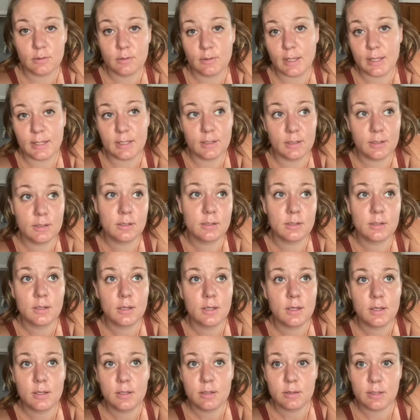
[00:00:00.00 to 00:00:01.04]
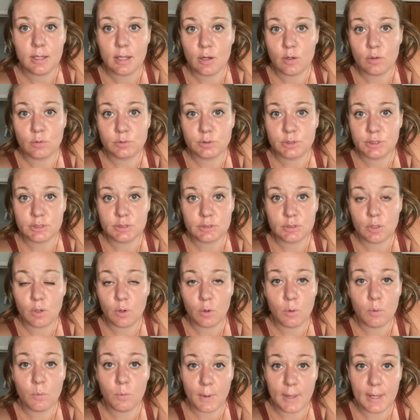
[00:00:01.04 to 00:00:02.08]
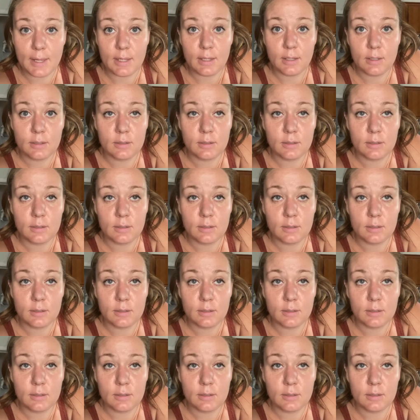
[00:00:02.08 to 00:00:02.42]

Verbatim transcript: Like they don't just go away.